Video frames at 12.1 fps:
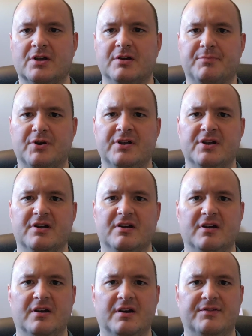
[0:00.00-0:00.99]
can bring
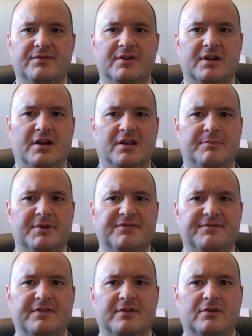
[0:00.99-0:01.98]
a
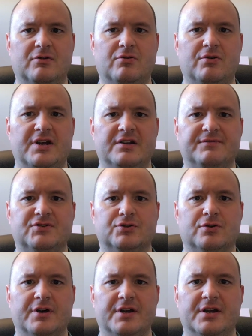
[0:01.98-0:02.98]
element of creative
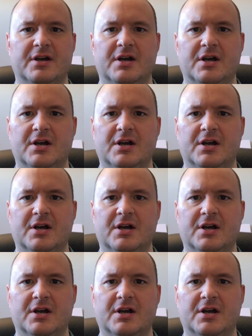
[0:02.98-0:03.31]
joy